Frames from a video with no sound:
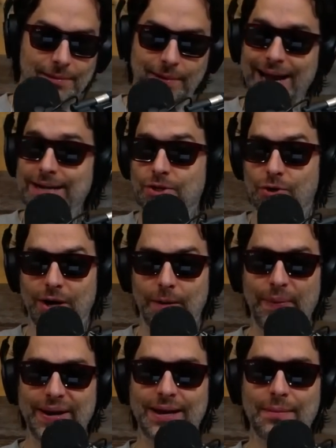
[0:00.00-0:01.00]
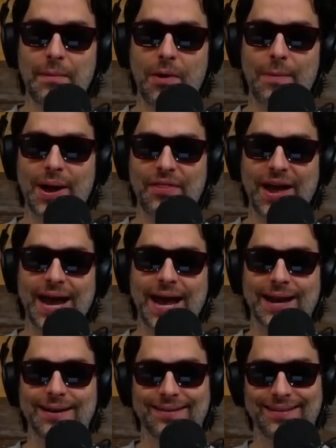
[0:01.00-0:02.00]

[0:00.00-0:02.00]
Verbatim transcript: Well, that's creepy. Tell me more about that.